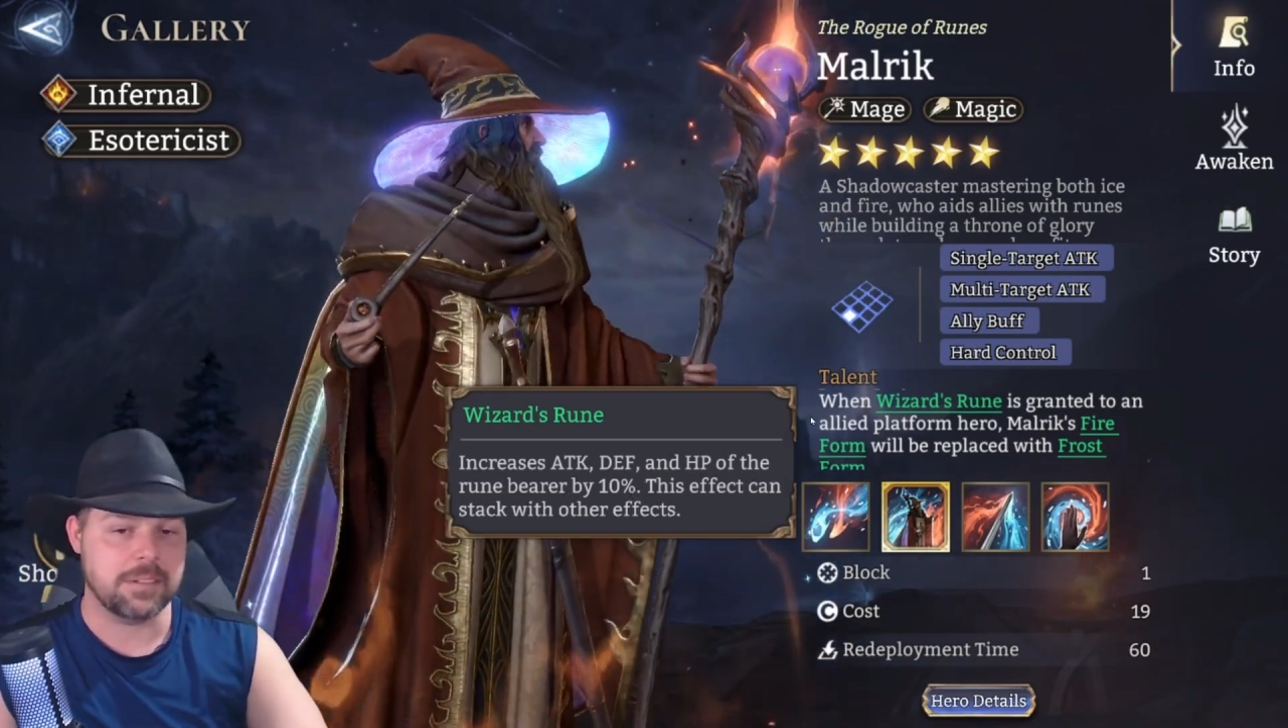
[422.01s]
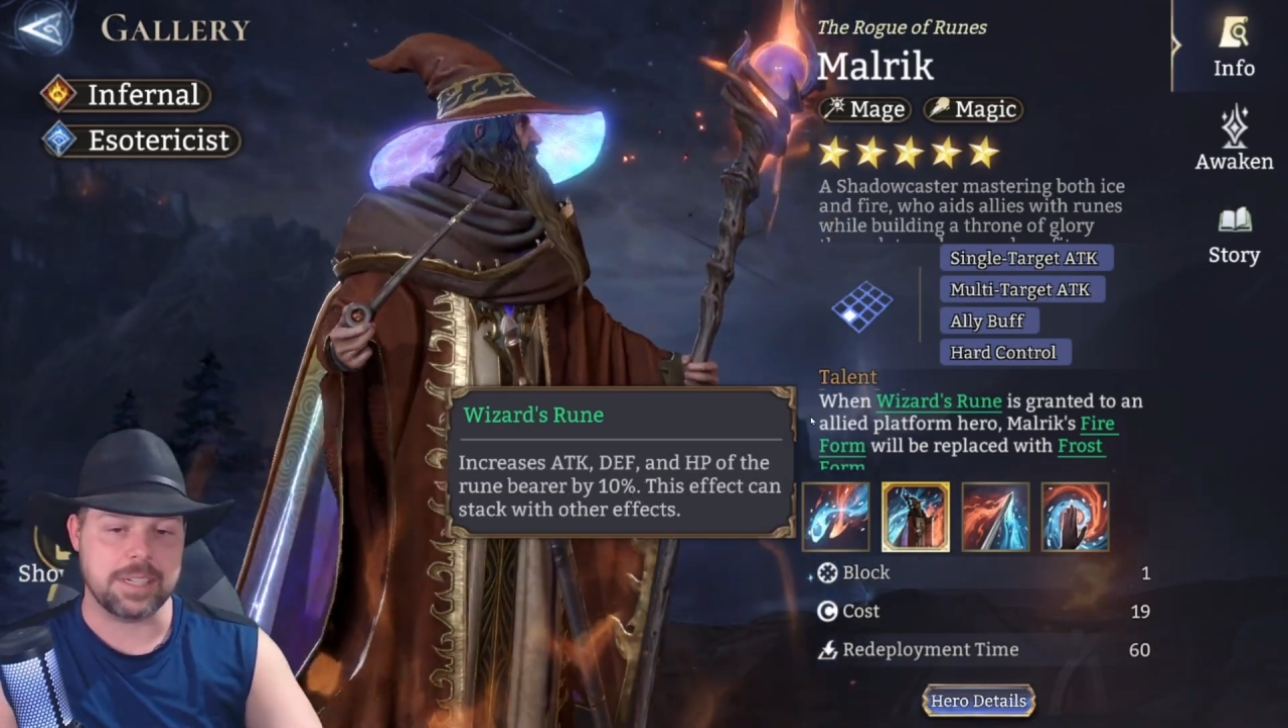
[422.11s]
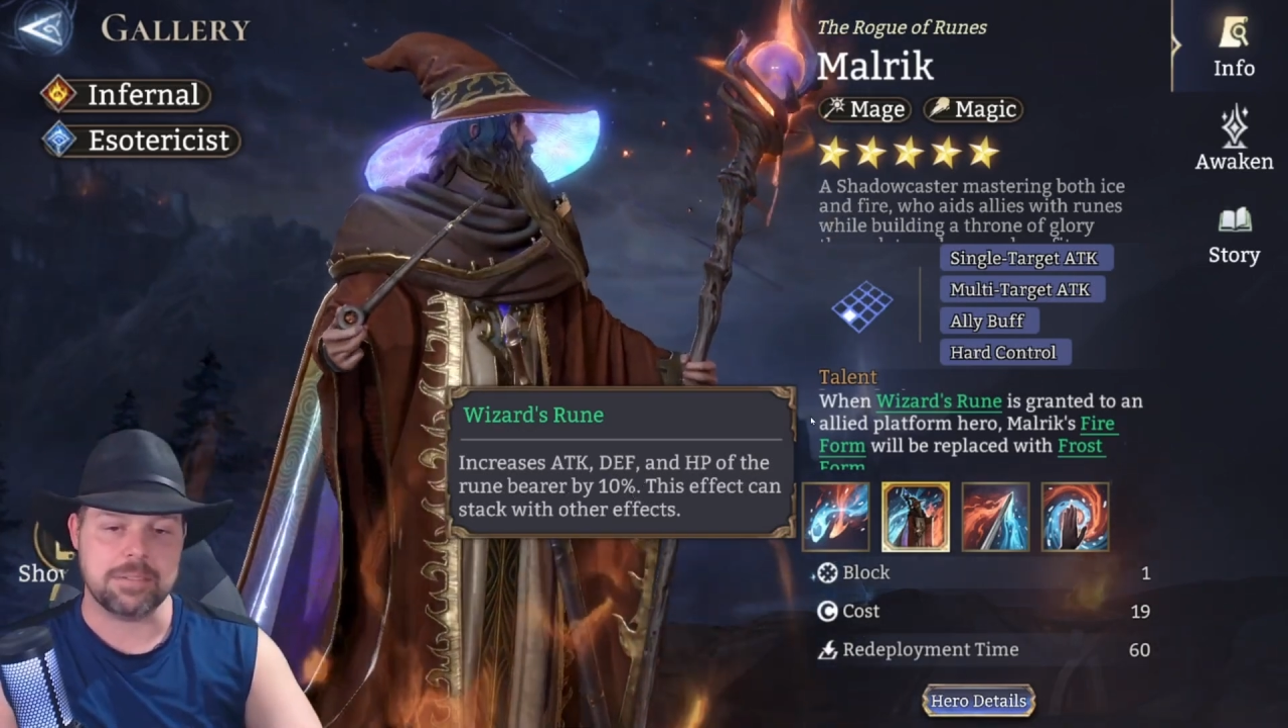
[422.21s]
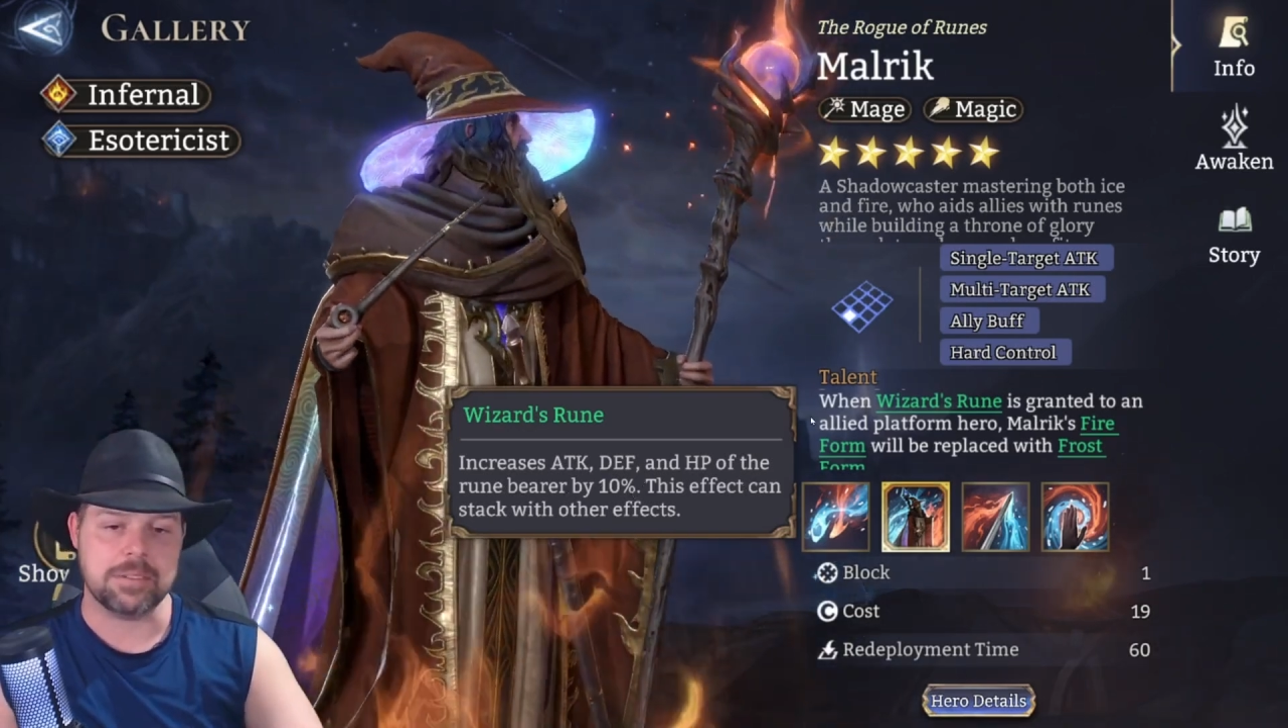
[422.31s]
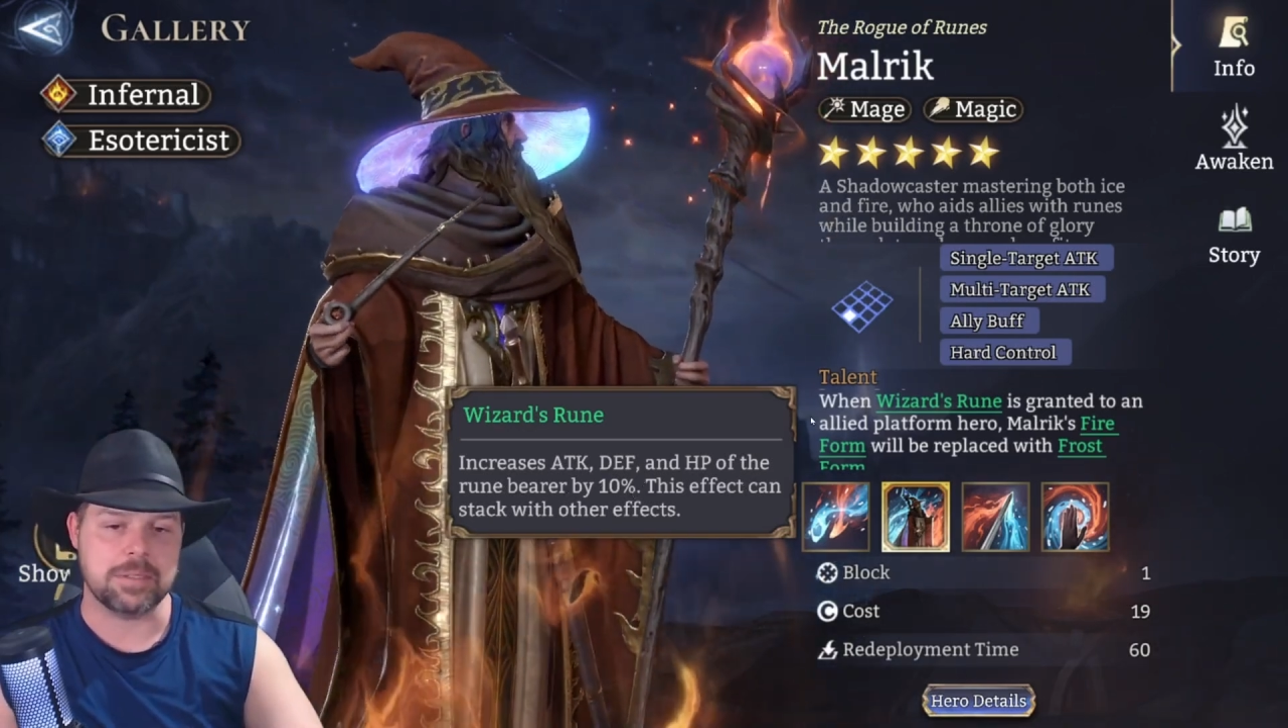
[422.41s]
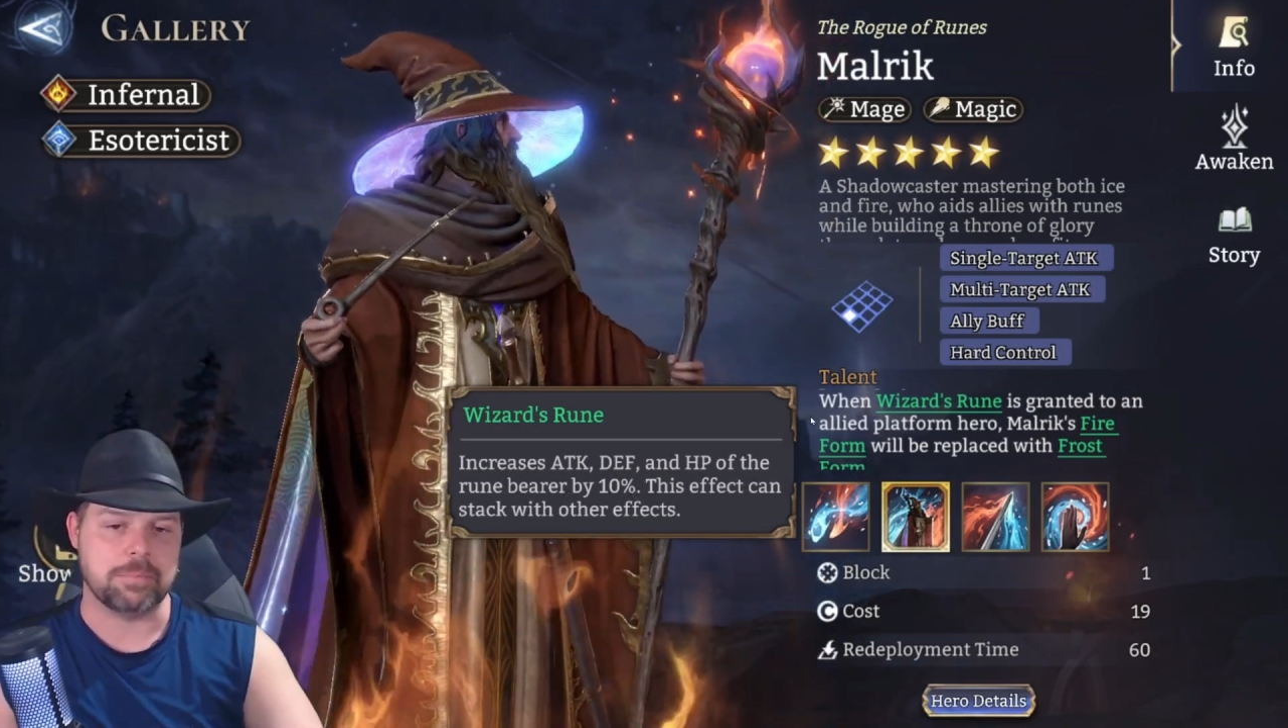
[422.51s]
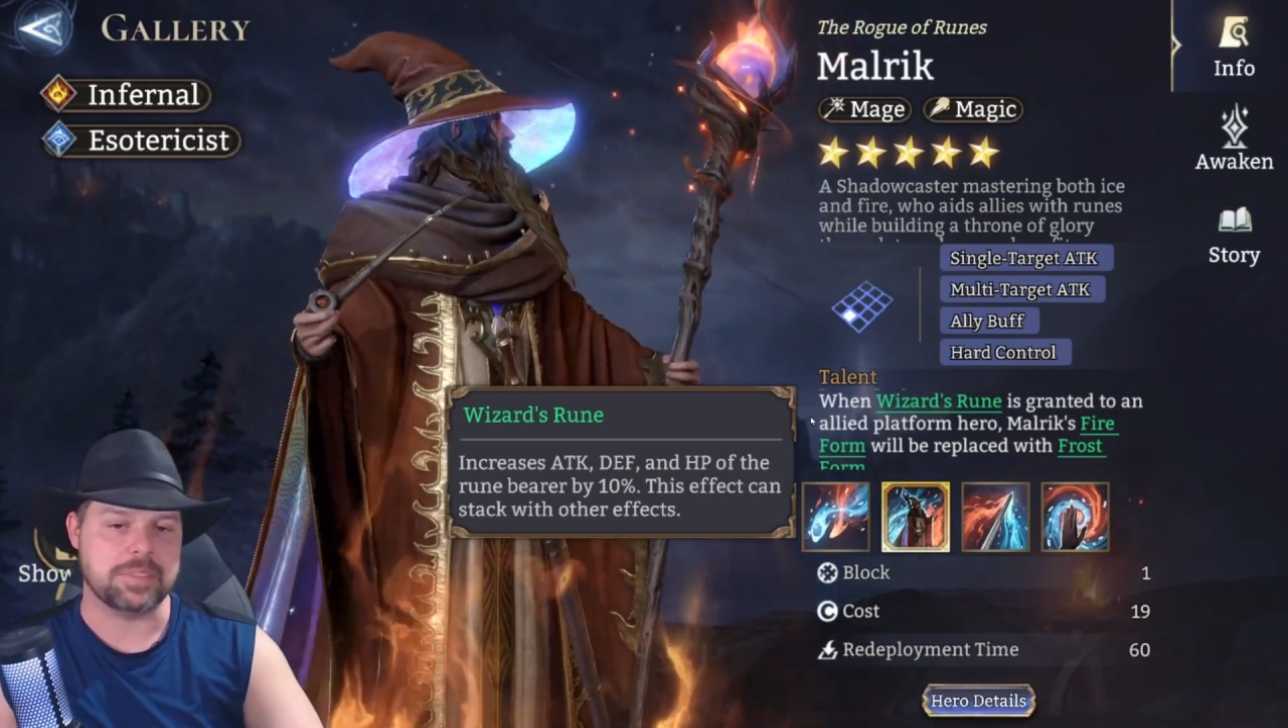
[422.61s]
Okay, just